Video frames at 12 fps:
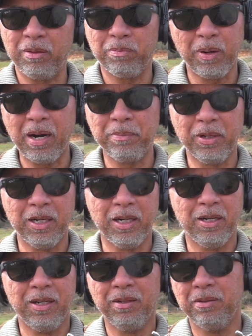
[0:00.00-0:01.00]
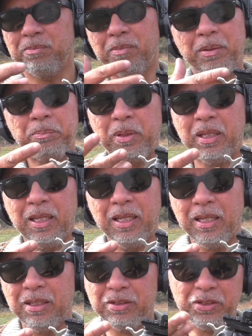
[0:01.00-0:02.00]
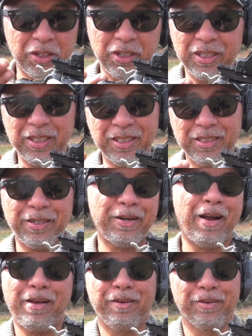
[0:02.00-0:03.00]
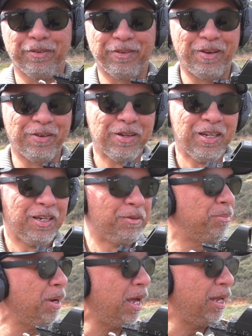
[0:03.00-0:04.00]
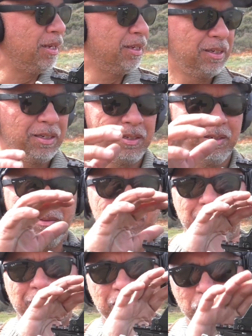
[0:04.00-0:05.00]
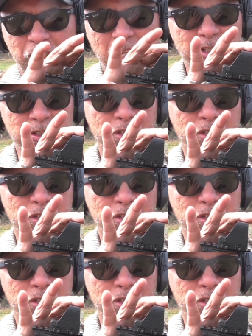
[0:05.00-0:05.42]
primer, might be dirty in here, I don't know. But it's held